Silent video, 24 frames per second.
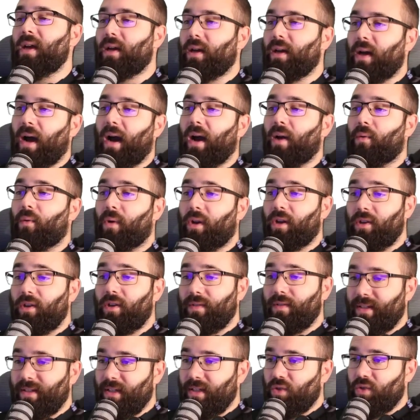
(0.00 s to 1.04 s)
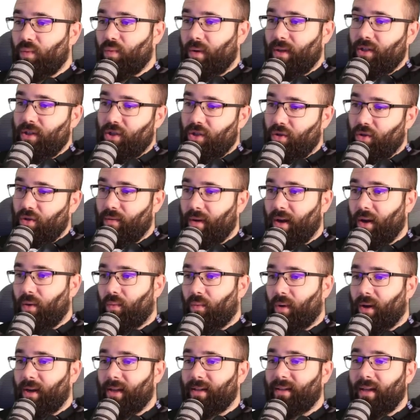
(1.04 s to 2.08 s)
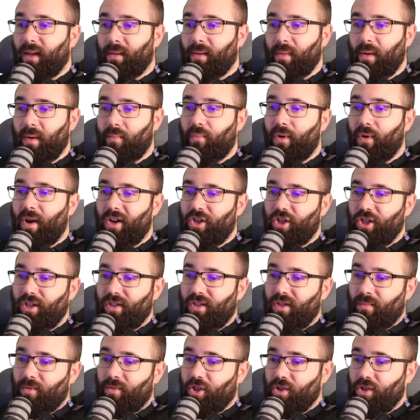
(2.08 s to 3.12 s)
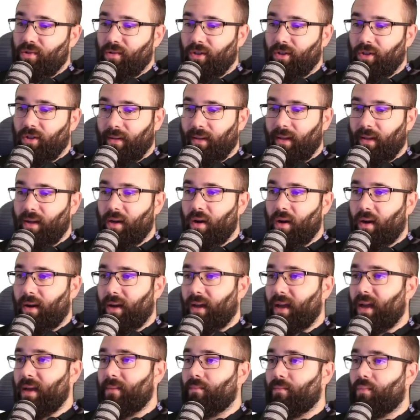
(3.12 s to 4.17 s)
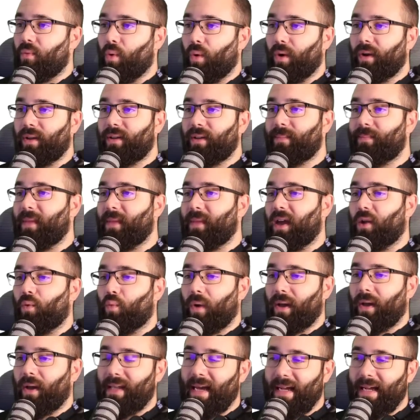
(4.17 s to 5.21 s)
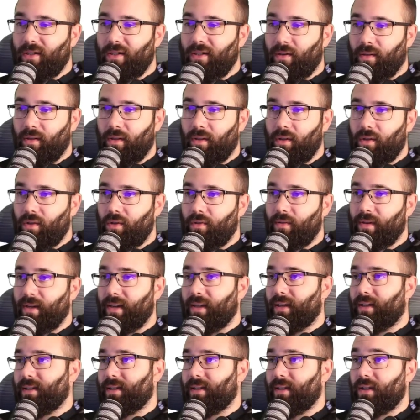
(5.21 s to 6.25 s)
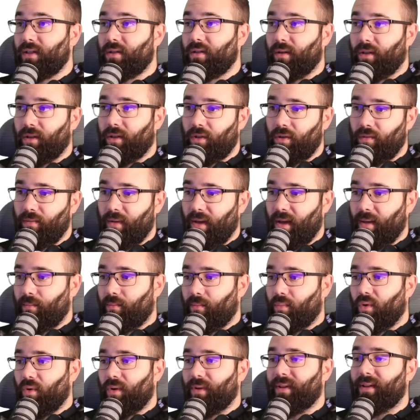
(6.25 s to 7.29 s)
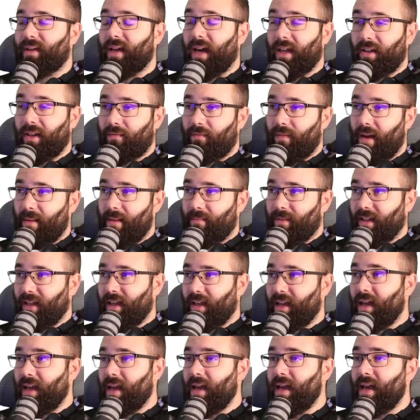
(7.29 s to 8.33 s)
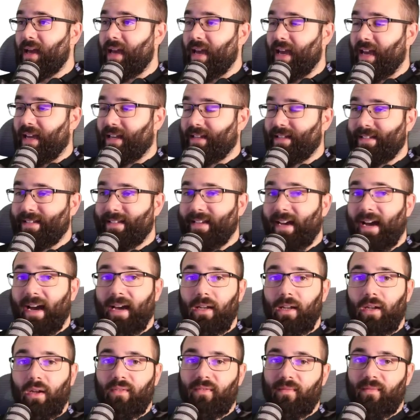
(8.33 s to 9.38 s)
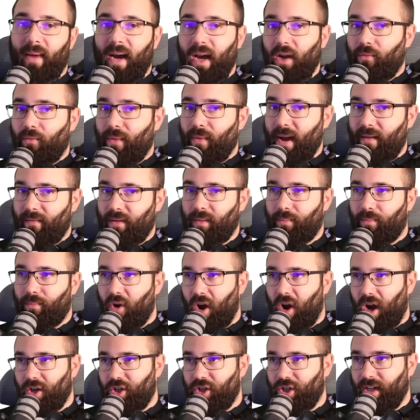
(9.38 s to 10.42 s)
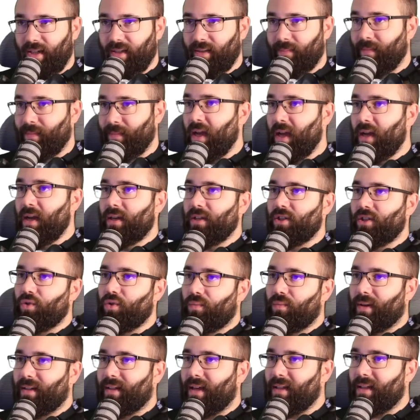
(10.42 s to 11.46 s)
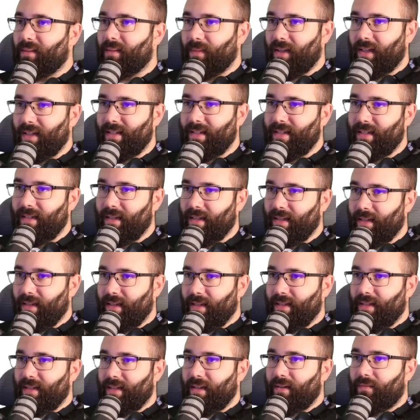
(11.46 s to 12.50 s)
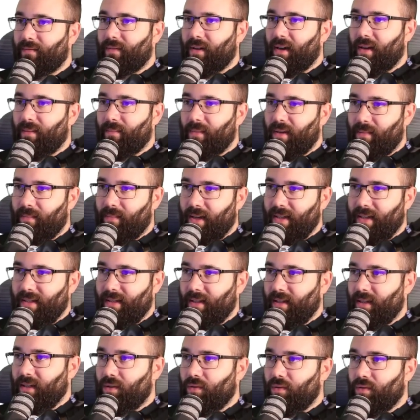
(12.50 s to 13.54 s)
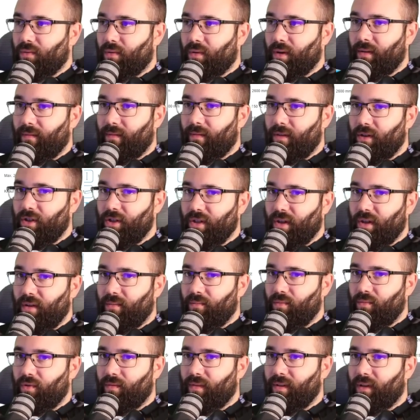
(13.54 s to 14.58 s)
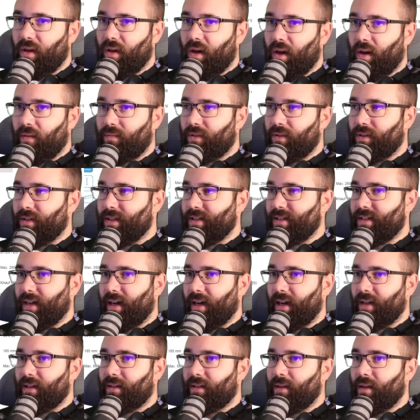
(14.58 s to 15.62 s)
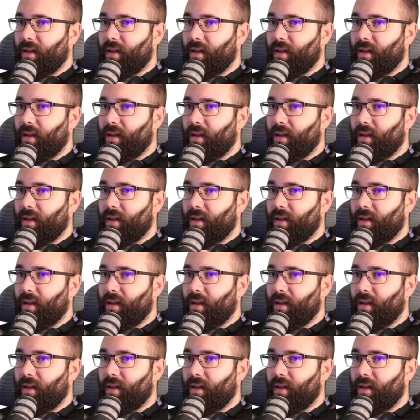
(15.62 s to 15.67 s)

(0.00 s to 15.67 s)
I want to use this one, so I want it in my project, so I'm just going to click on import, and what that's going to do is it's going to import that family inside of my Revit project. So what that means is if I minimize this, or if I'm just going to move it off to the side,